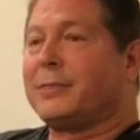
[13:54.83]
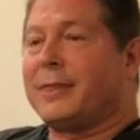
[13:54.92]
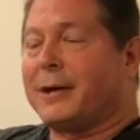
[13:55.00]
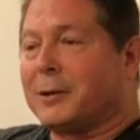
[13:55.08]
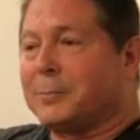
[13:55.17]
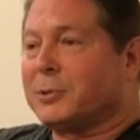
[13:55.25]

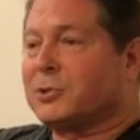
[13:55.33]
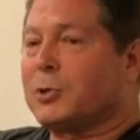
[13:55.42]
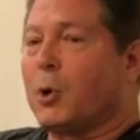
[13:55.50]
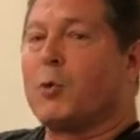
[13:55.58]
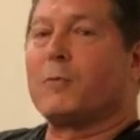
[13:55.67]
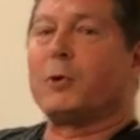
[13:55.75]

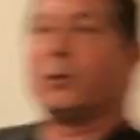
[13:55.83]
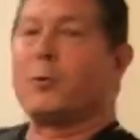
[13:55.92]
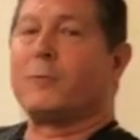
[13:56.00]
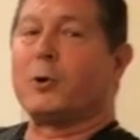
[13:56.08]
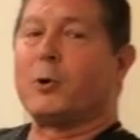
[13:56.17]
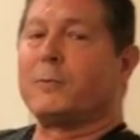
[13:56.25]
therapists over and
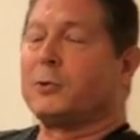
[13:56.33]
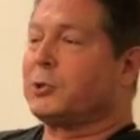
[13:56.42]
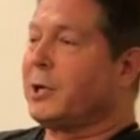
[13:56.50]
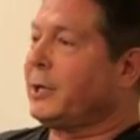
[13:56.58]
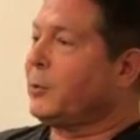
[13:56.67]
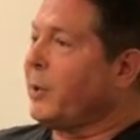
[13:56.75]
over and over,
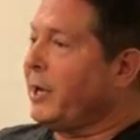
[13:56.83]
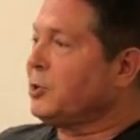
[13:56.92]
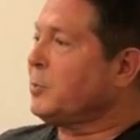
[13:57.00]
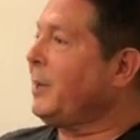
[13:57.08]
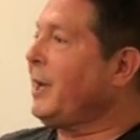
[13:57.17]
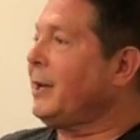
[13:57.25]
tried to
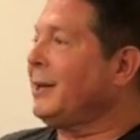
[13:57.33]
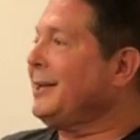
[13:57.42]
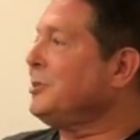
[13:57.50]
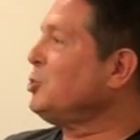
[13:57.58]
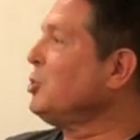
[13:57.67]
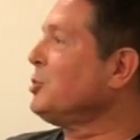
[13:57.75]
range me out.
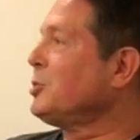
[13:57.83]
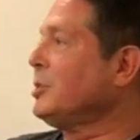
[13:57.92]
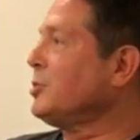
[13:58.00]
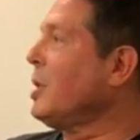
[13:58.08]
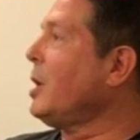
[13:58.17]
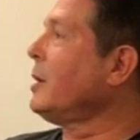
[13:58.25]
It just
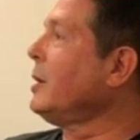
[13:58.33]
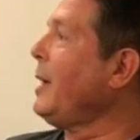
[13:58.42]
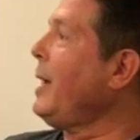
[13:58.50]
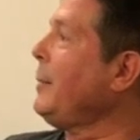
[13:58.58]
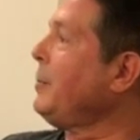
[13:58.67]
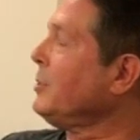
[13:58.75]
is not going to
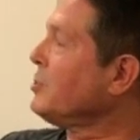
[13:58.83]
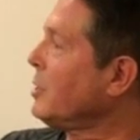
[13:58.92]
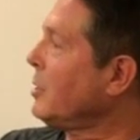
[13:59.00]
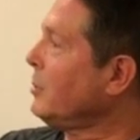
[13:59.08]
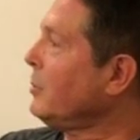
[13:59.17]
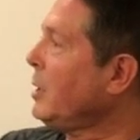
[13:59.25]
happen.
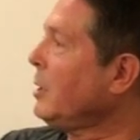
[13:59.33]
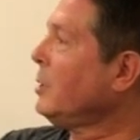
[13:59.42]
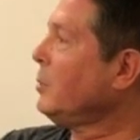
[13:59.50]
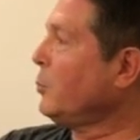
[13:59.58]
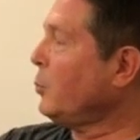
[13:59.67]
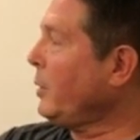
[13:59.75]
So
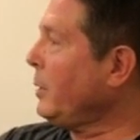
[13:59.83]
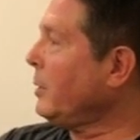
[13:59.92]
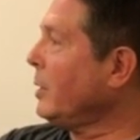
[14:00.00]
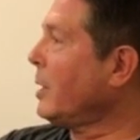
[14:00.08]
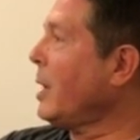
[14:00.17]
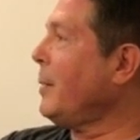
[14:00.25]
we
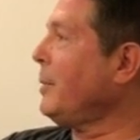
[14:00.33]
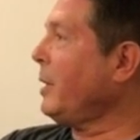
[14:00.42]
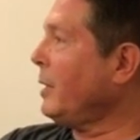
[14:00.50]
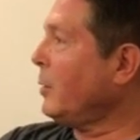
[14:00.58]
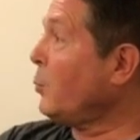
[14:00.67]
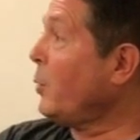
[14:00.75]
accommodate it.